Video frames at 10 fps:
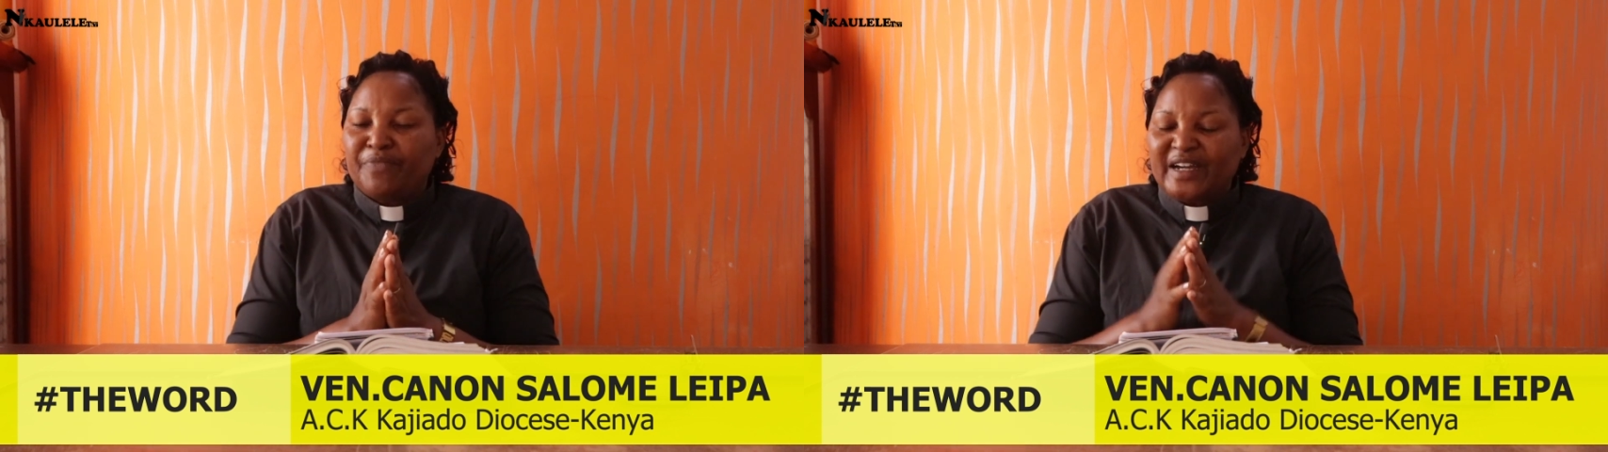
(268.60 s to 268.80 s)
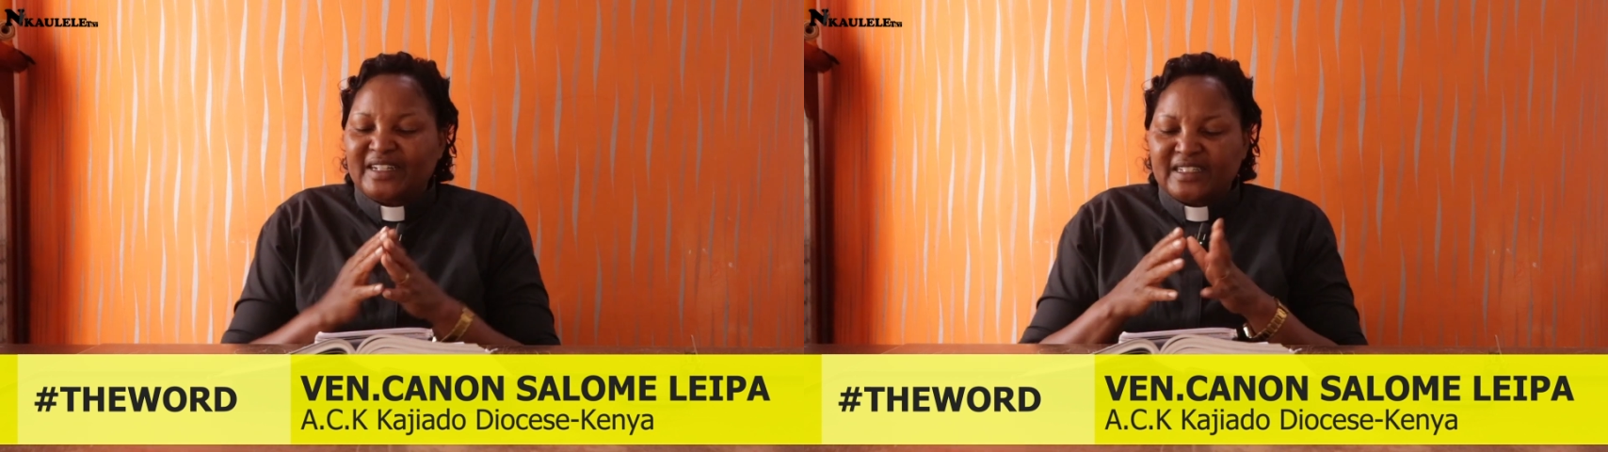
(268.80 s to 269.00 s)

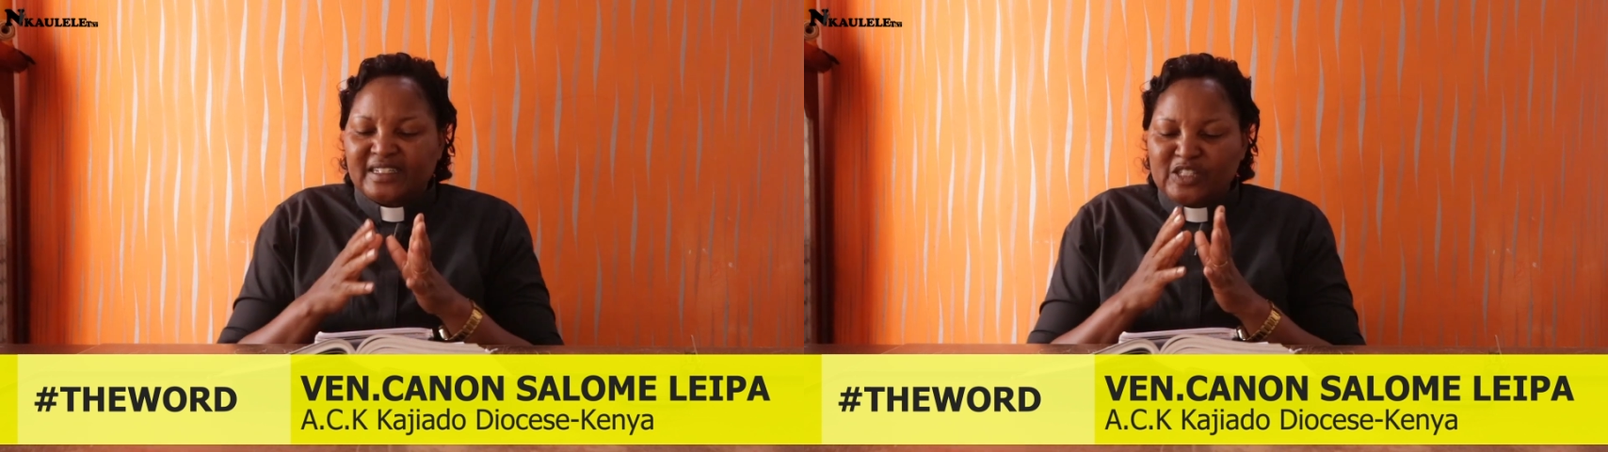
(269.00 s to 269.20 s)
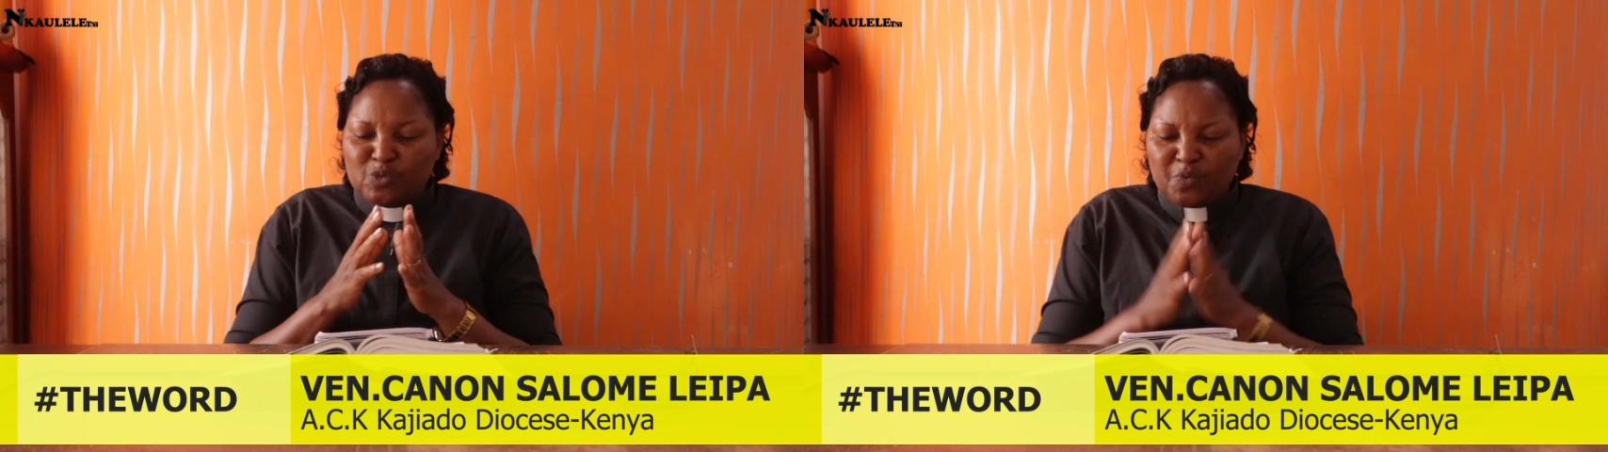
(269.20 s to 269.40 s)
but
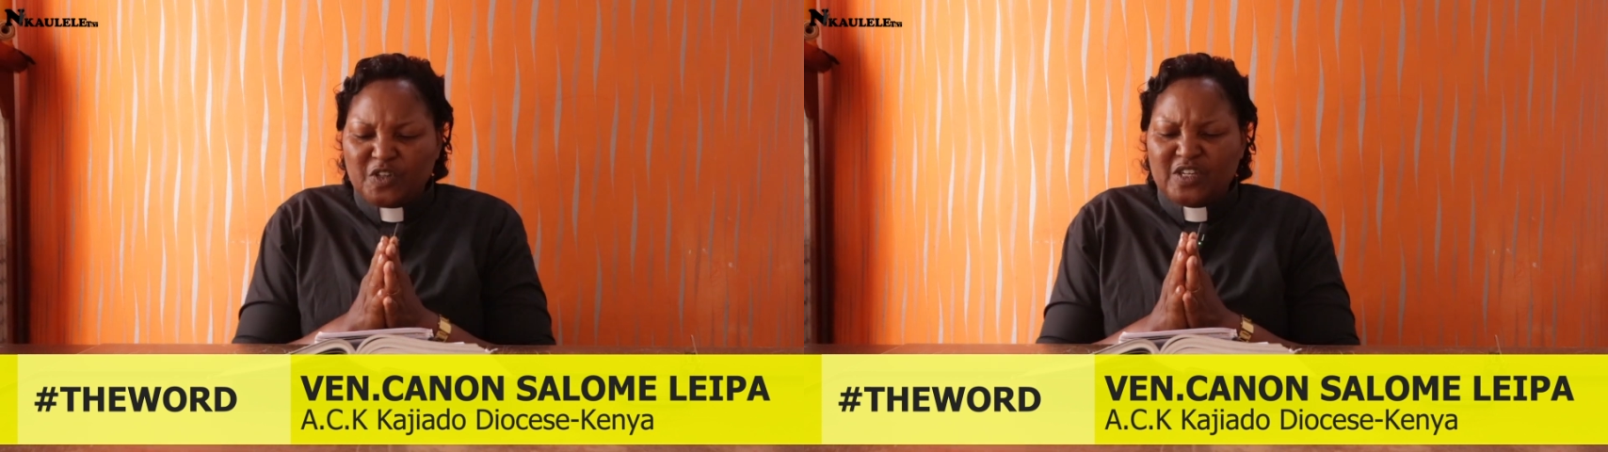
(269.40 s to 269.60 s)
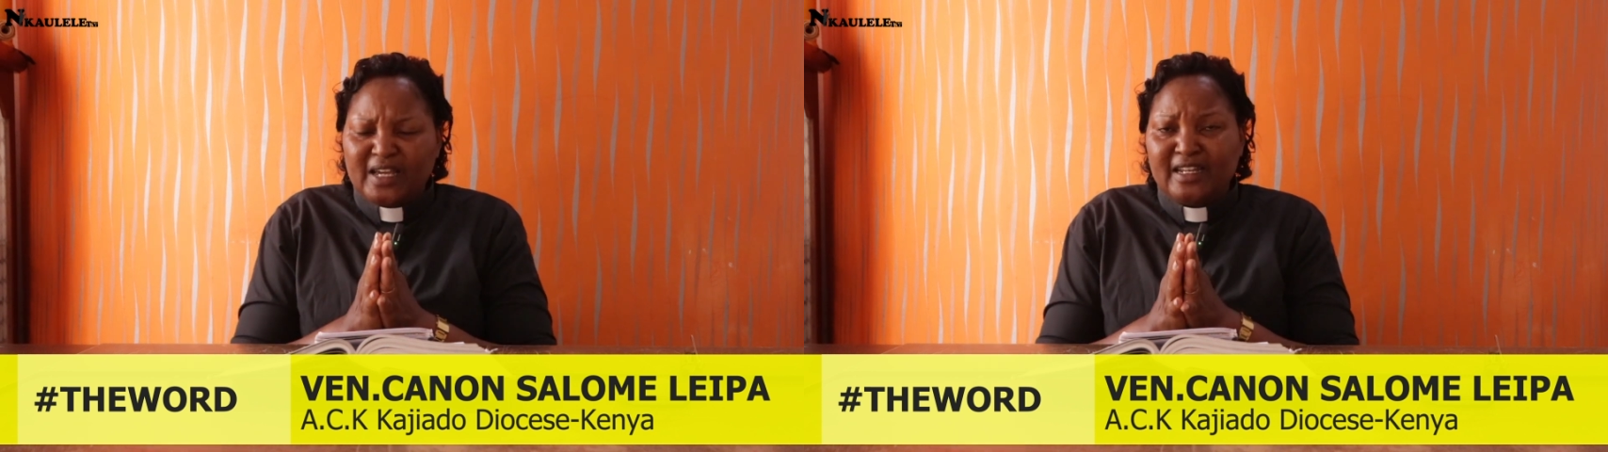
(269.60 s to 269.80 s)

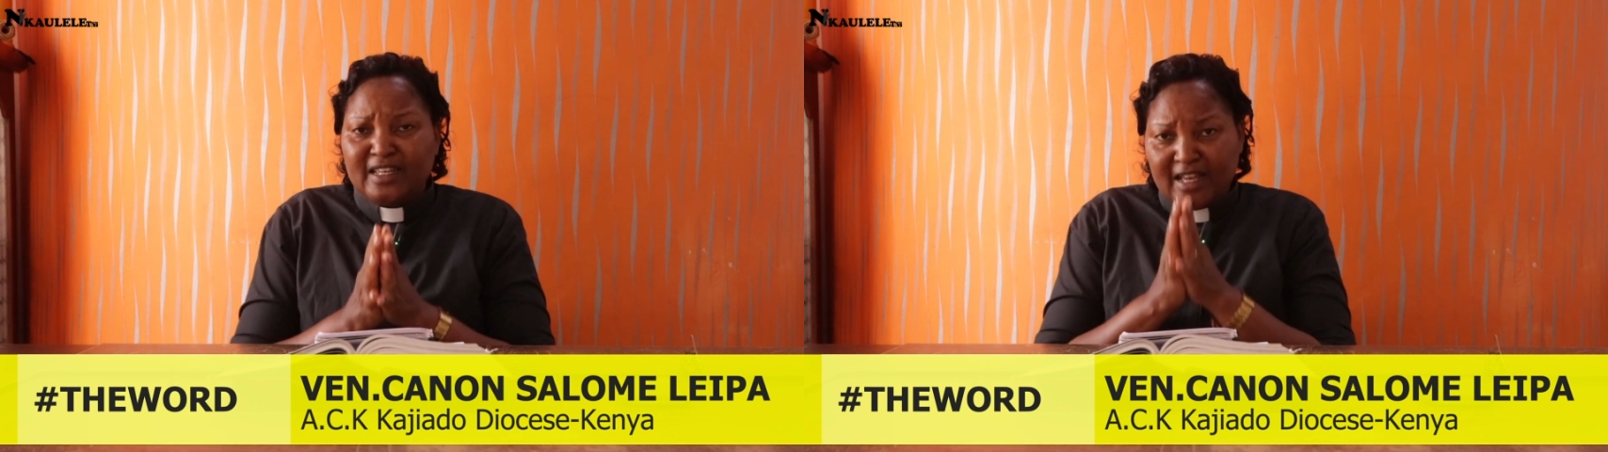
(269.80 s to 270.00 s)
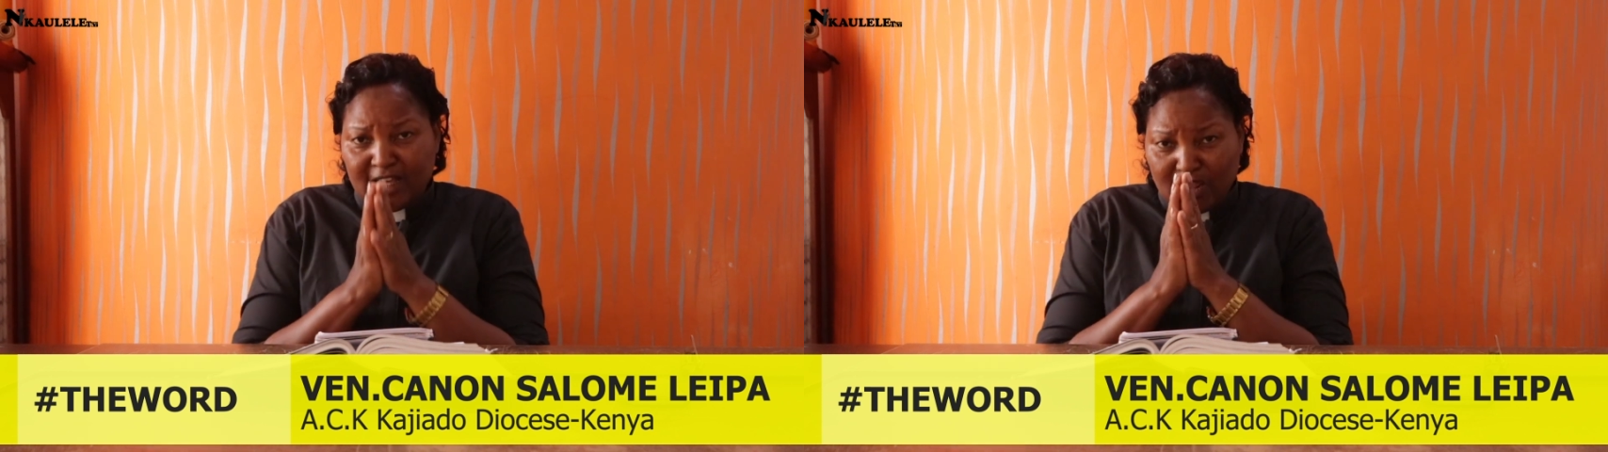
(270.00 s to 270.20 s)
especially